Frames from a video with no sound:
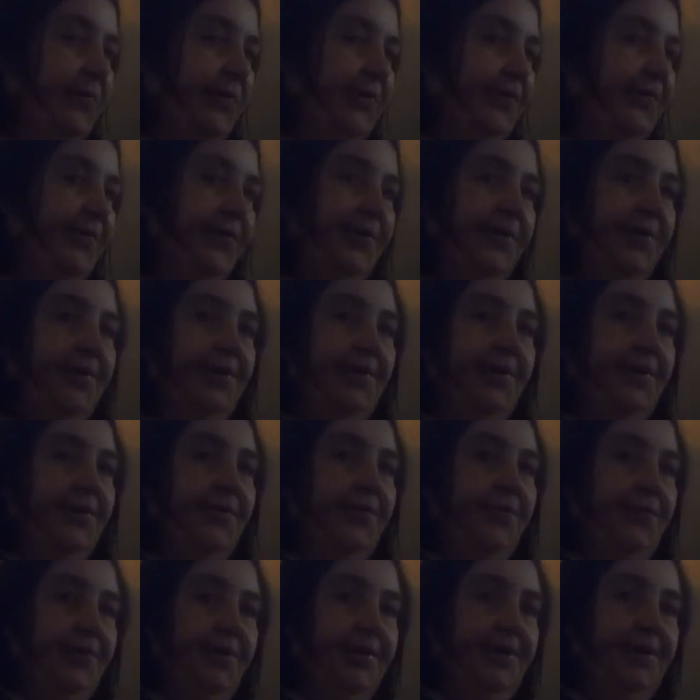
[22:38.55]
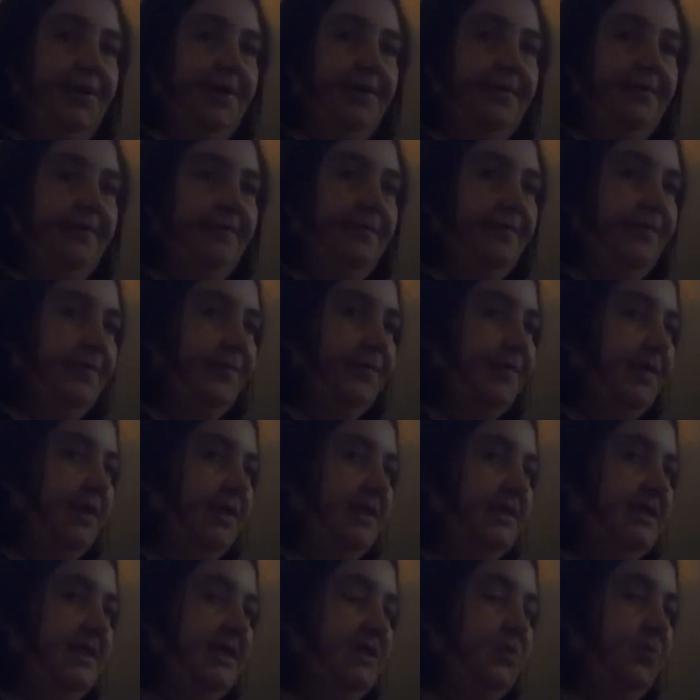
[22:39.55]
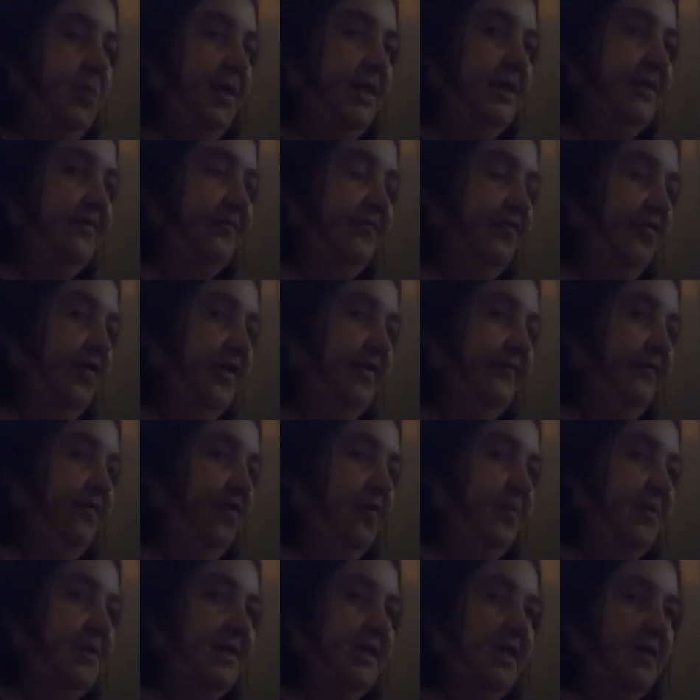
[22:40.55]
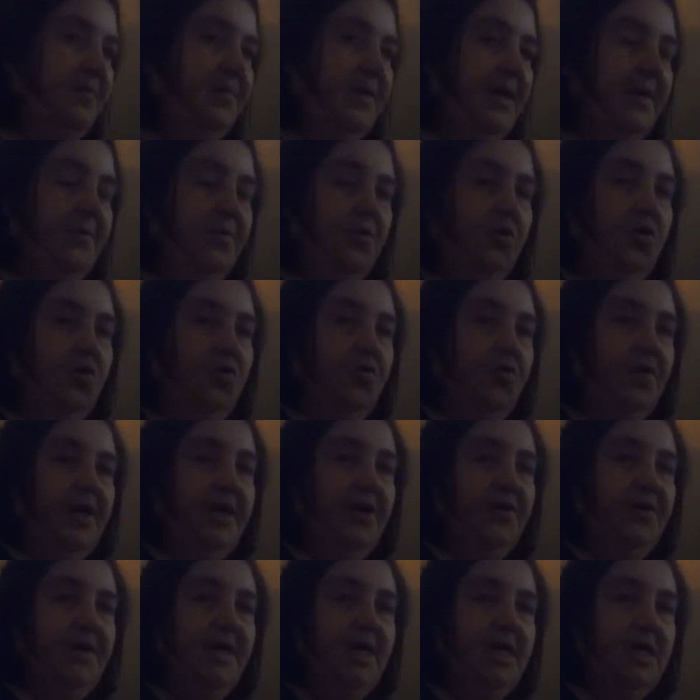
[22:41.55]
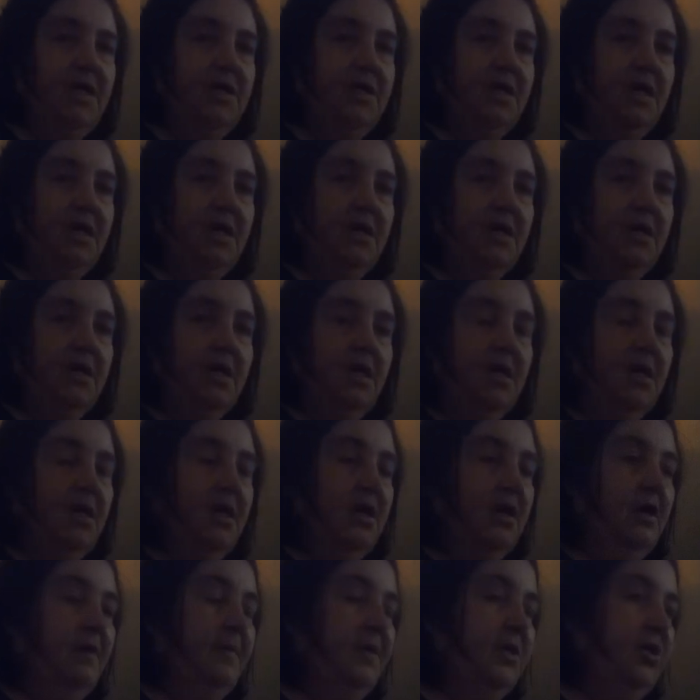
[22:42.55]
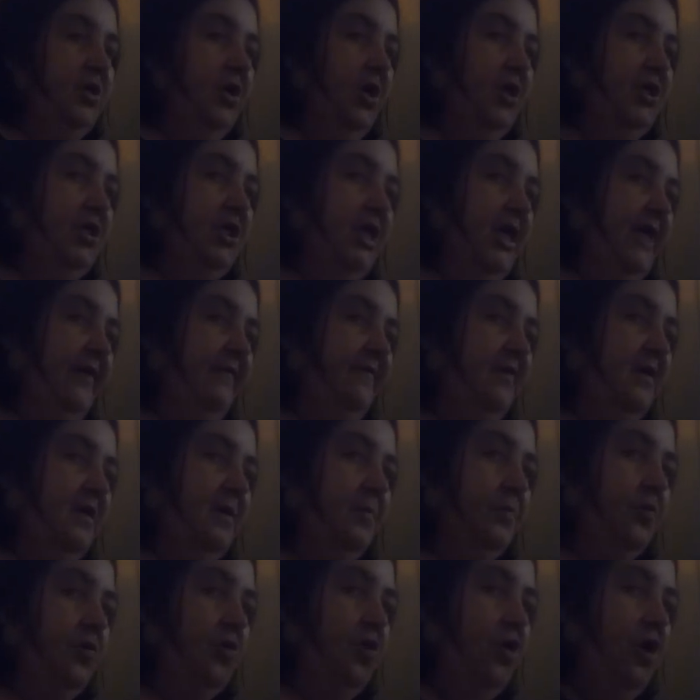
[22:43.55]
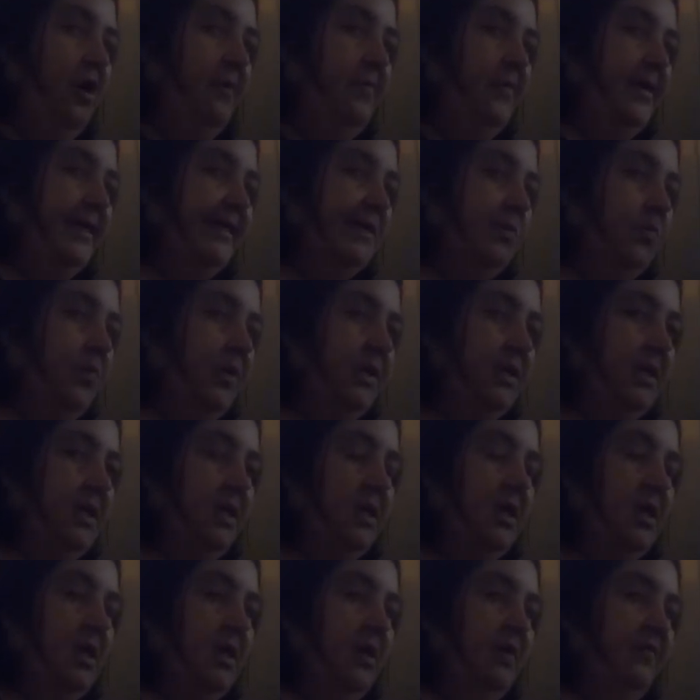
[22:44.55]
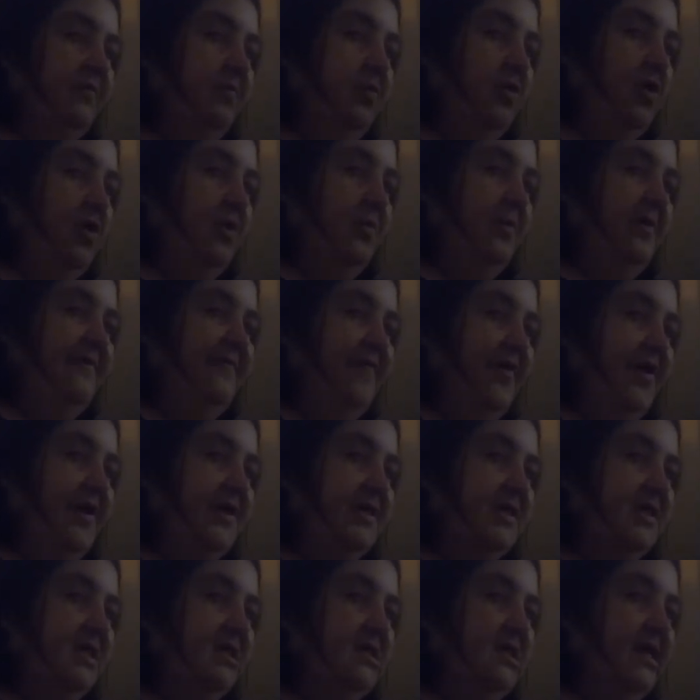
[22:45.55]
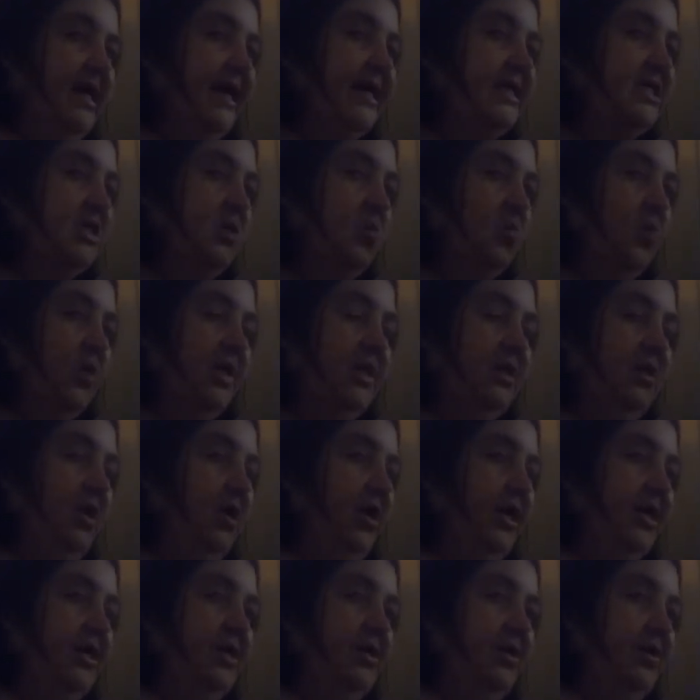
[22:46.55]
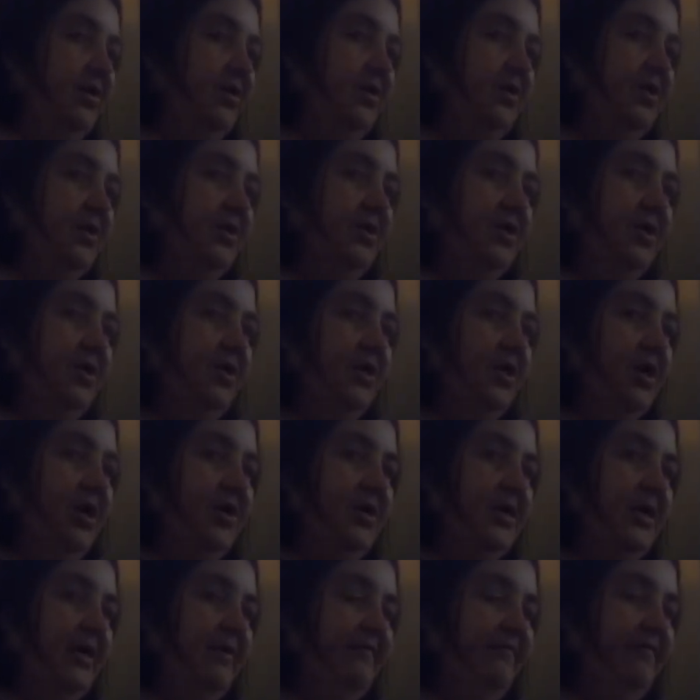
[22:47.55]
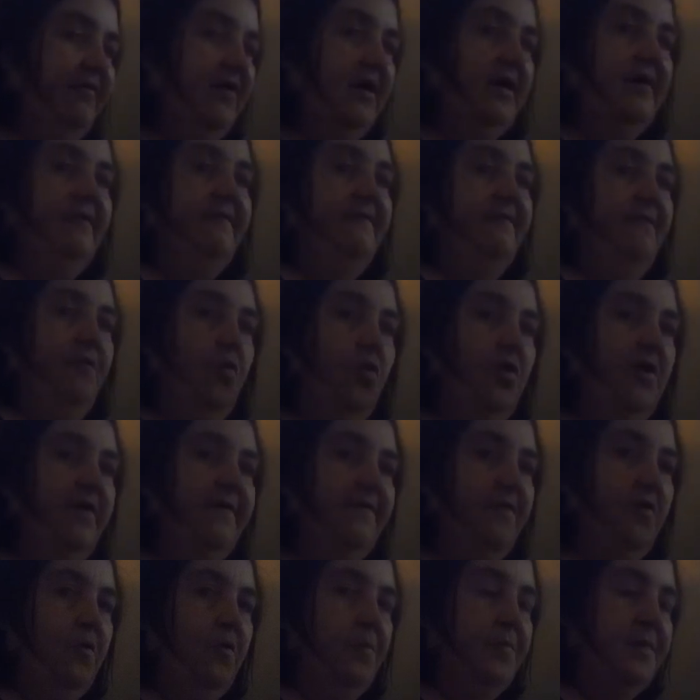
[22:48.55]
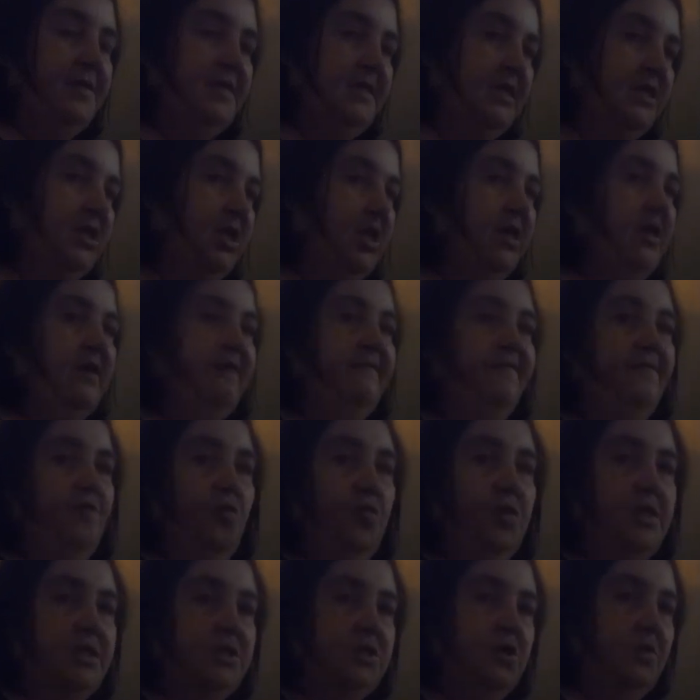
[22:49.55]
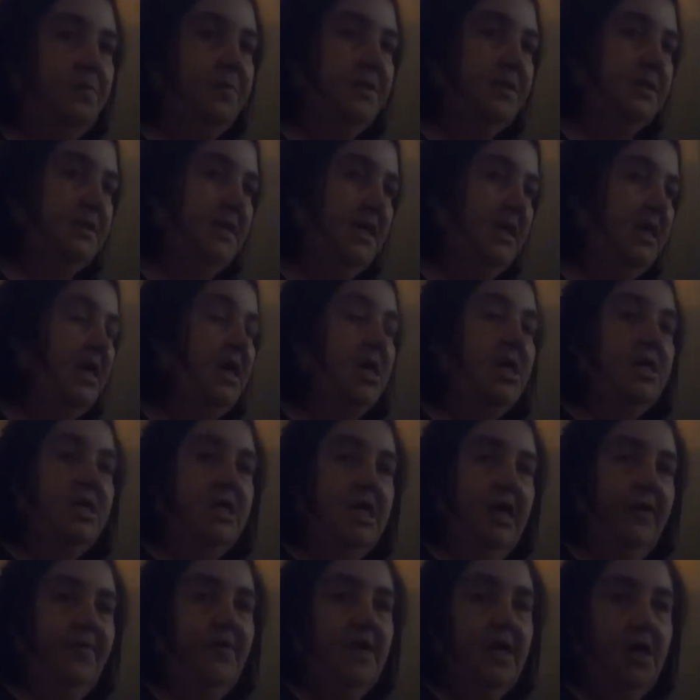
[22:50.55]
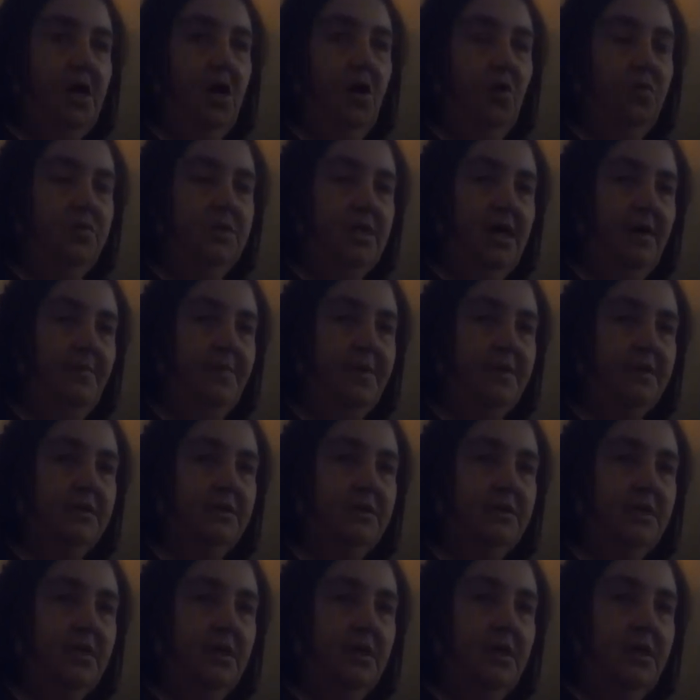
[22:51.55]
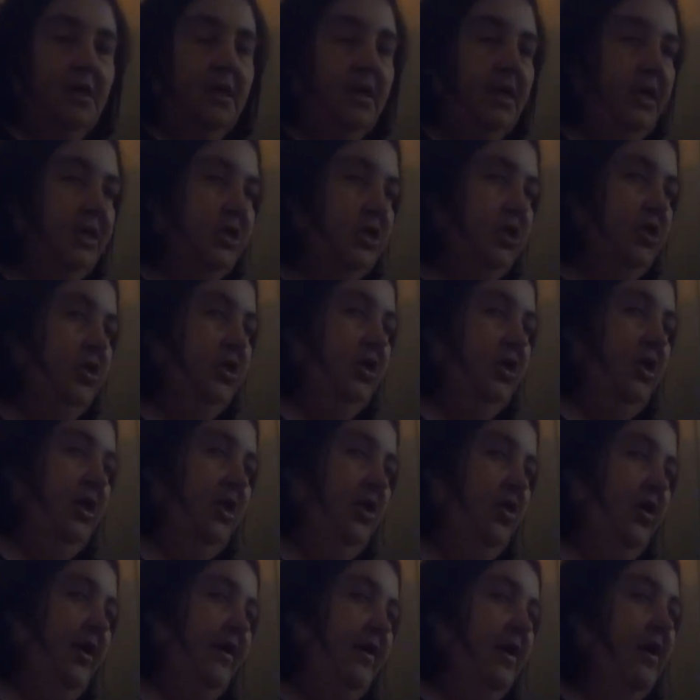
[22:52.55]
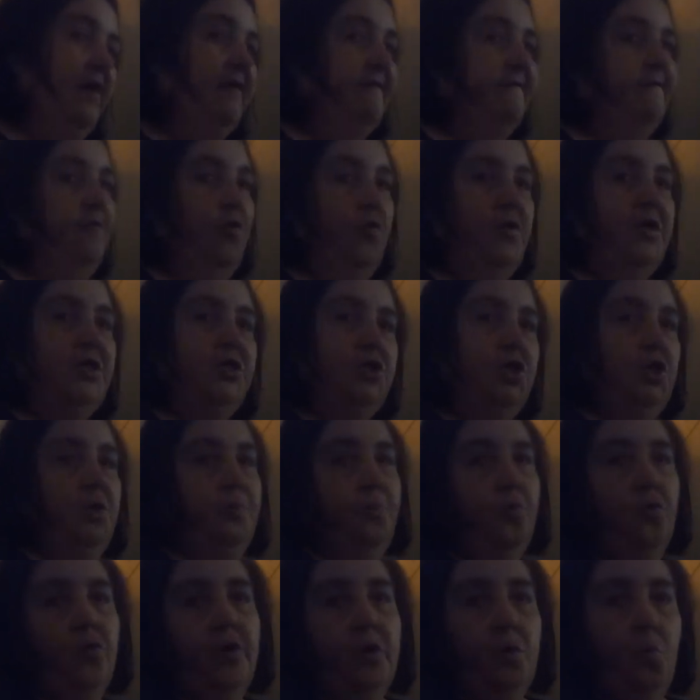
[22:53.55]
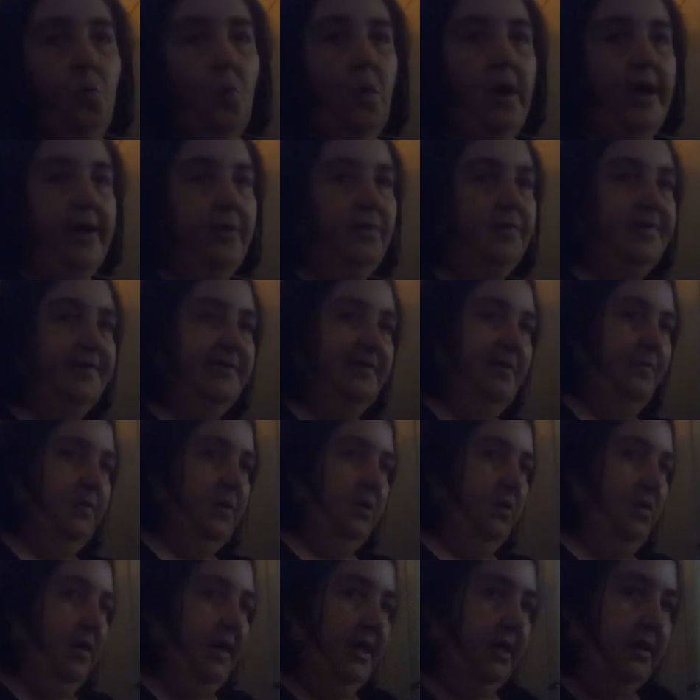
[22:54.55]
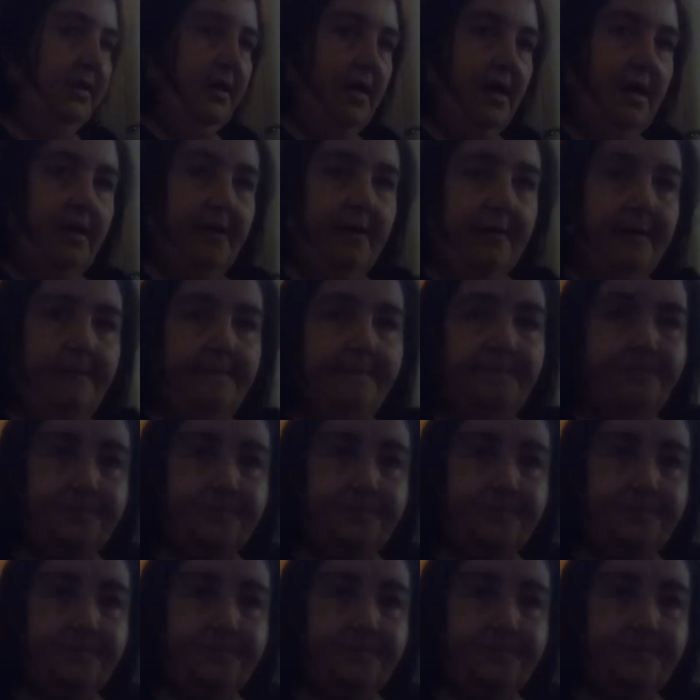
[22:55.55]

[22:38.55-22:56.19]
Well, really? Since when do 44% of people agree on anything? I mean, usually in the primaries, when the primary votes in an election, when, like, you know, you don't get fucking 44%, you don't get 42%, you never get whole numbers. It's usually like 42.1 or something like that.